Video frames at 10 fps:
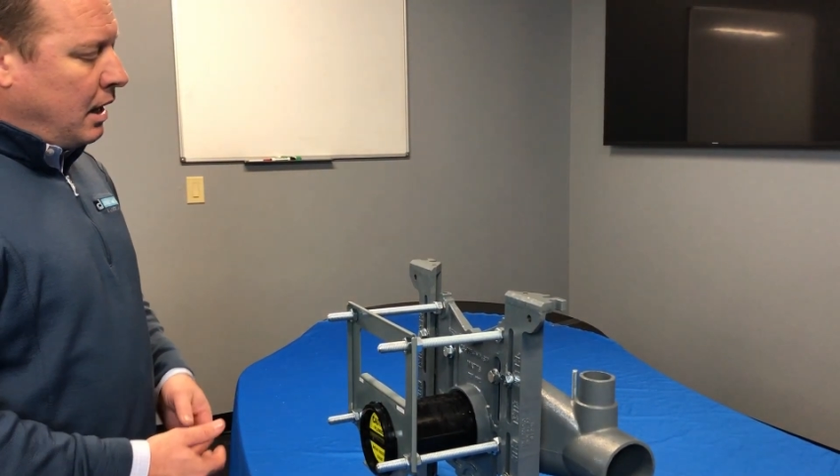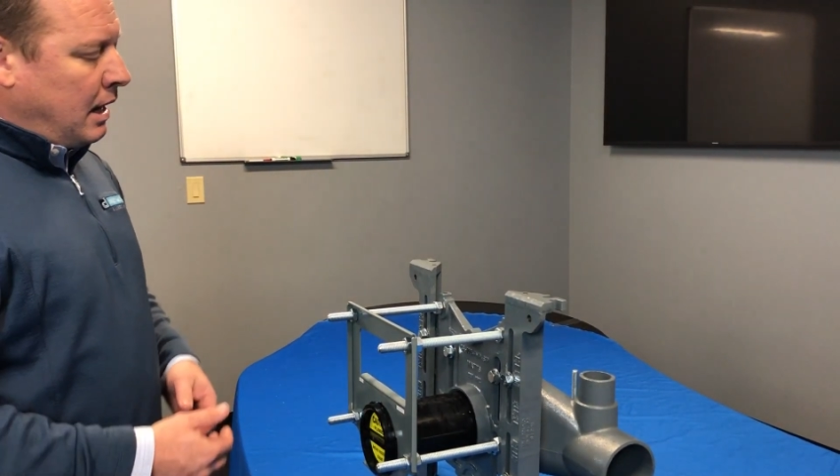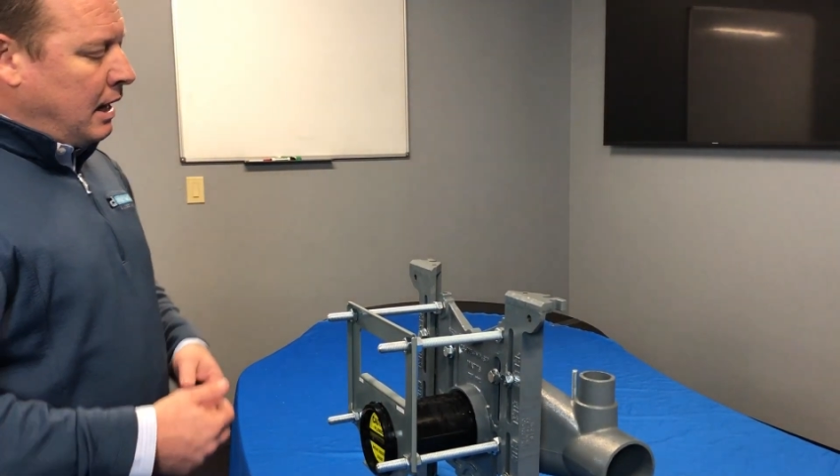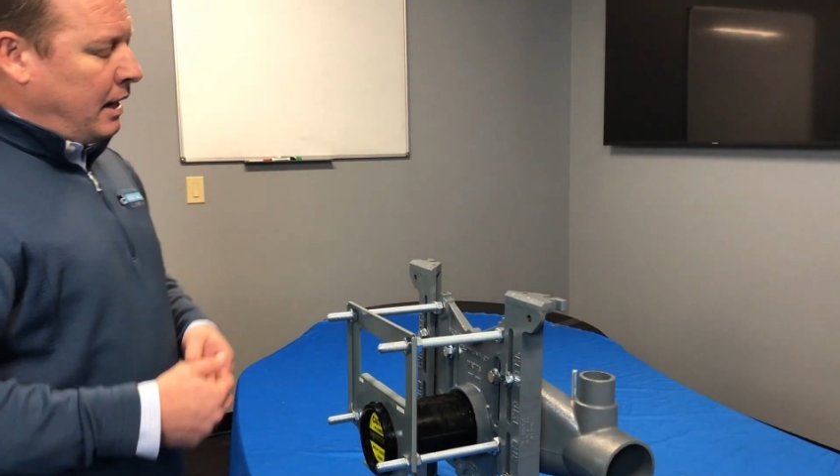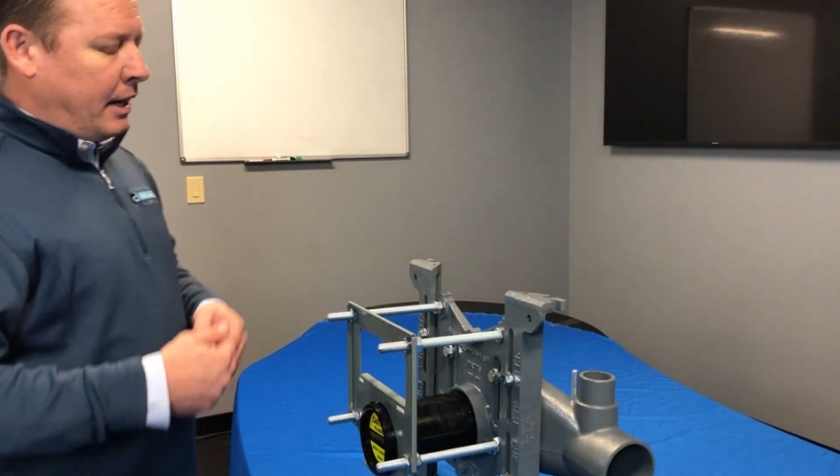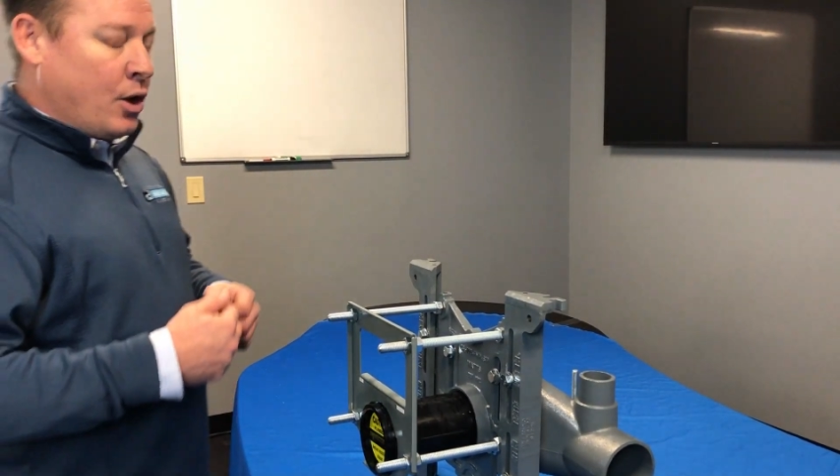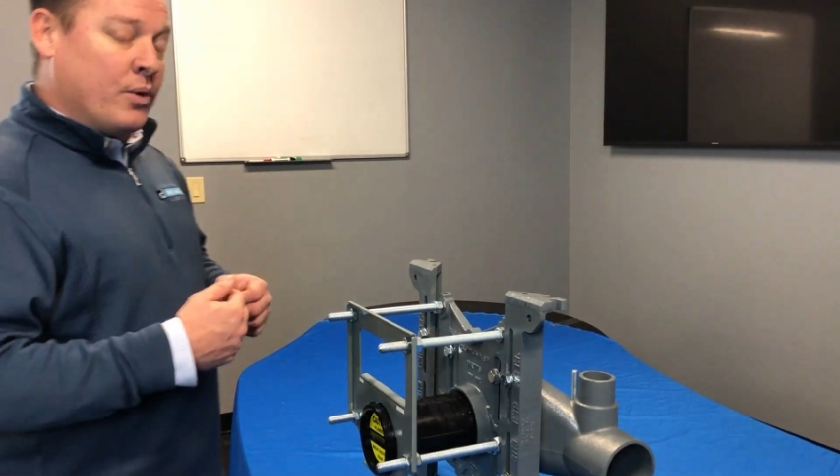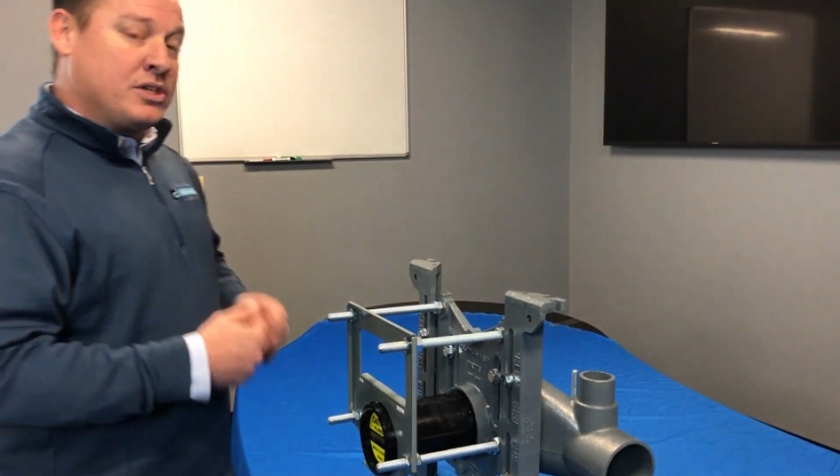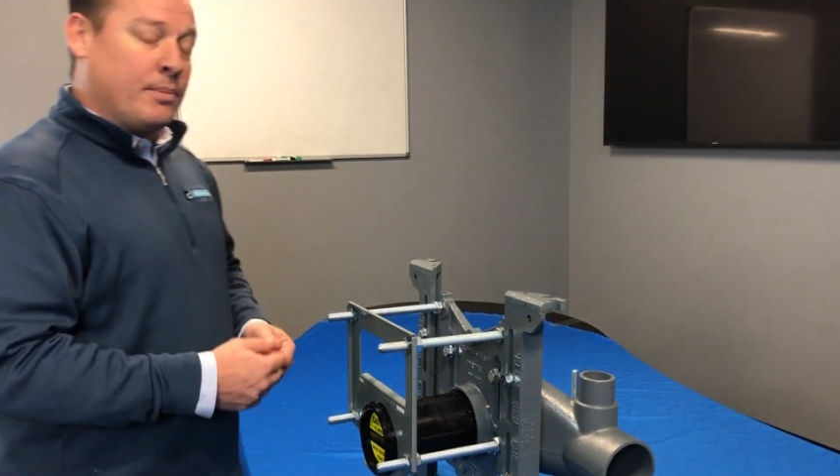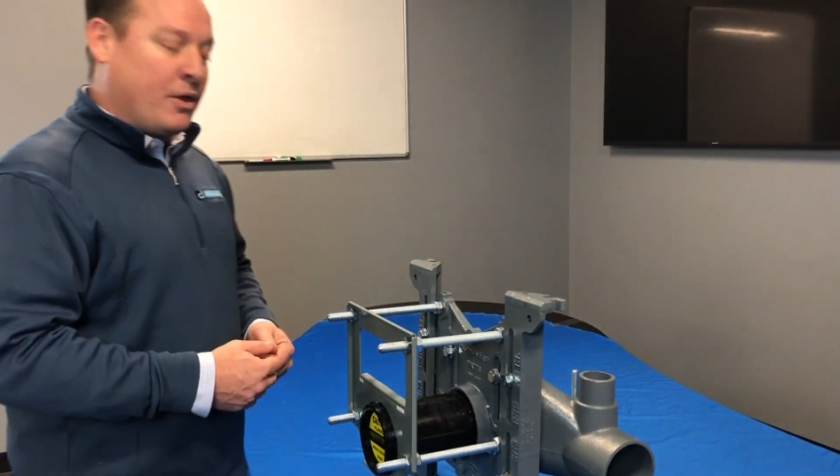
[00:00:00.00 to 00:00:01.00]
Uh, I know
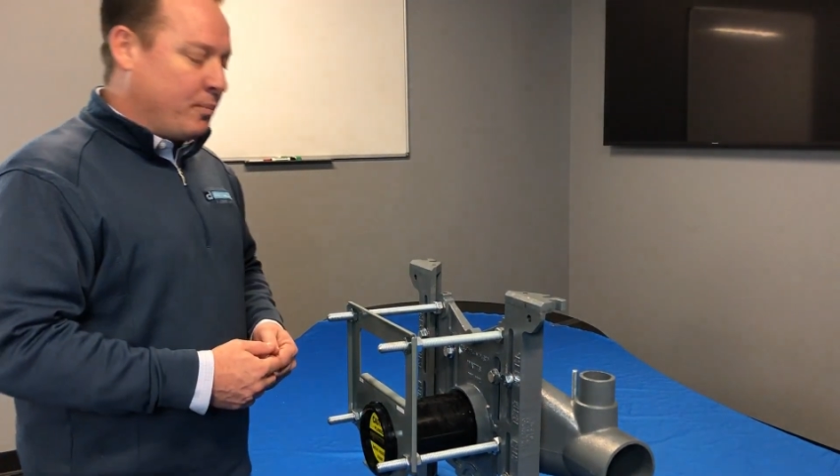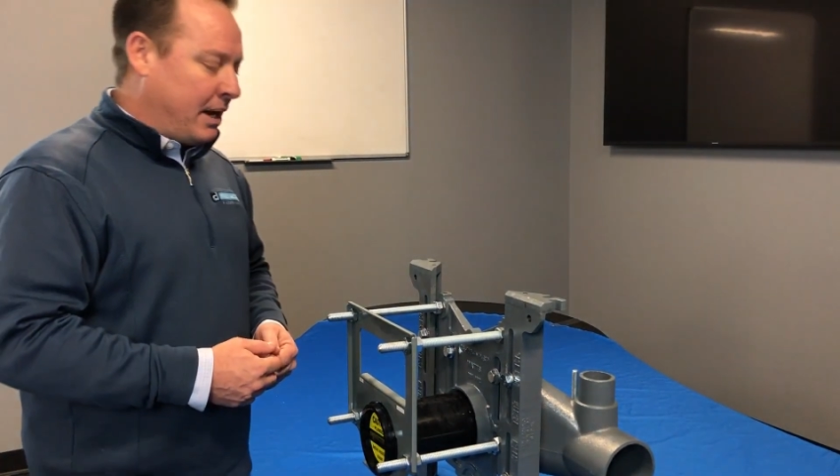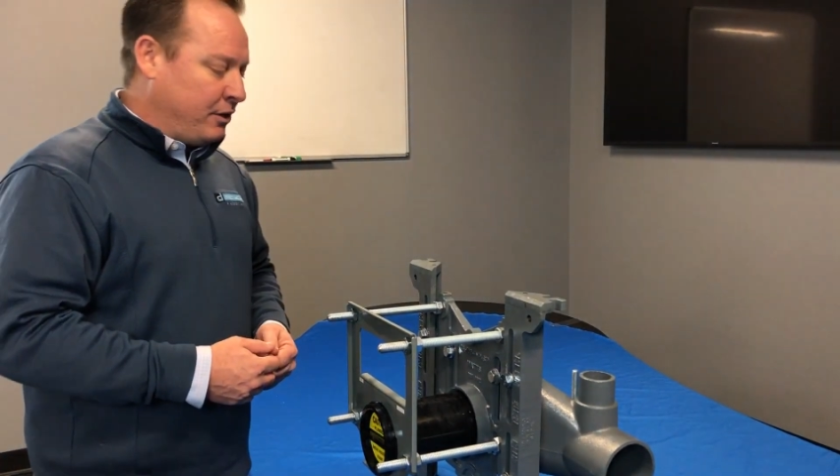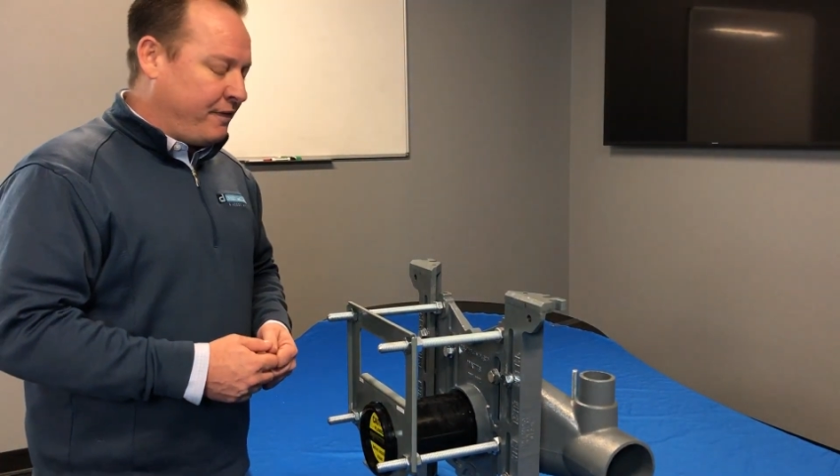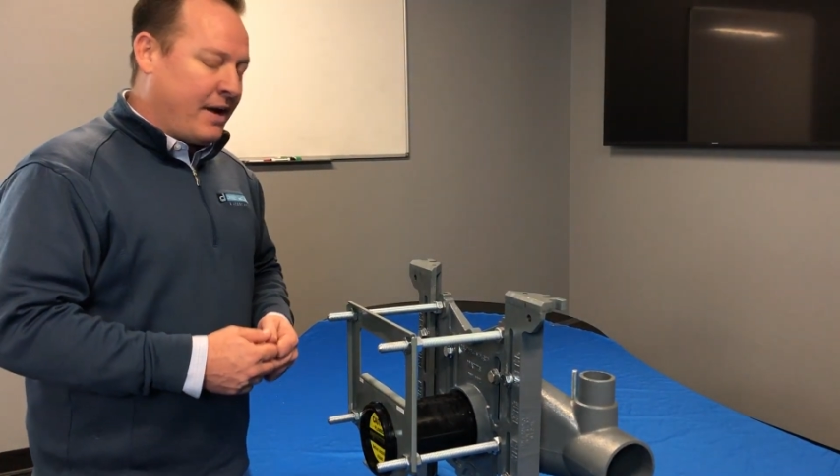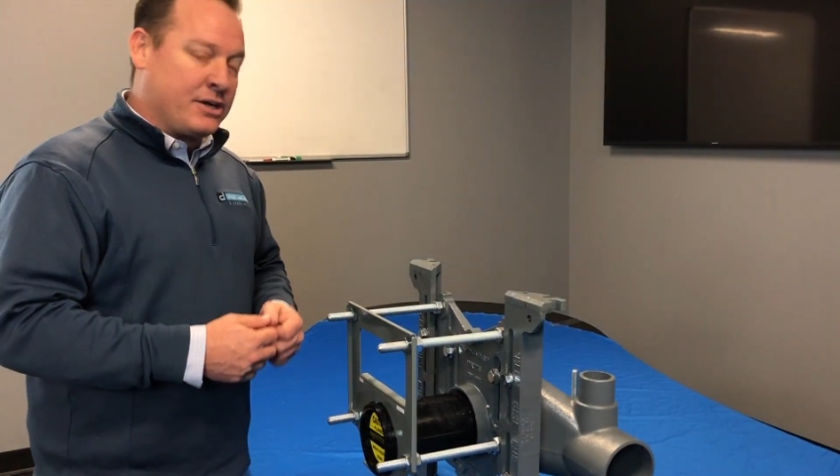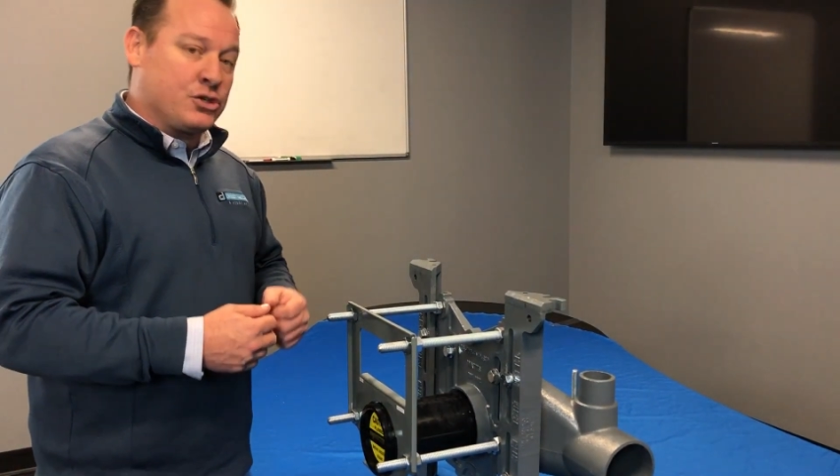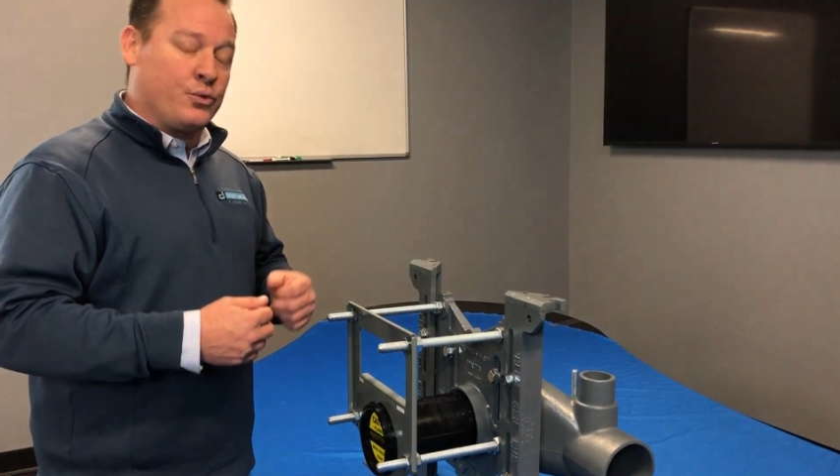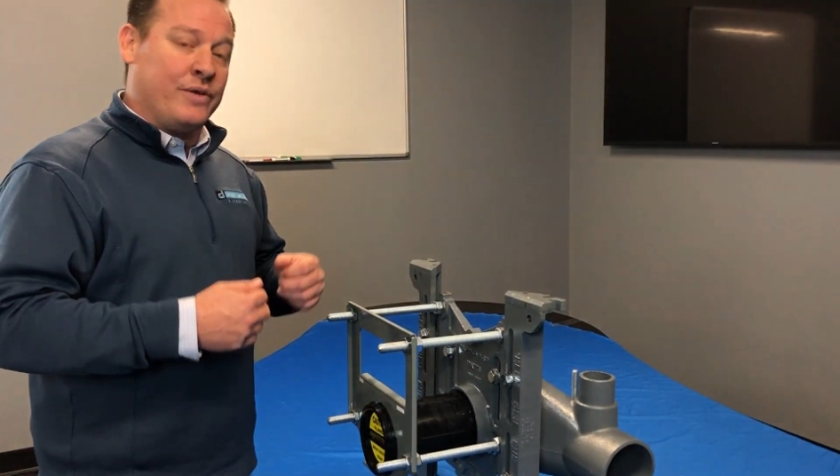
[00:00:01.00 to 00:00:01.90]
with some other manufacturers,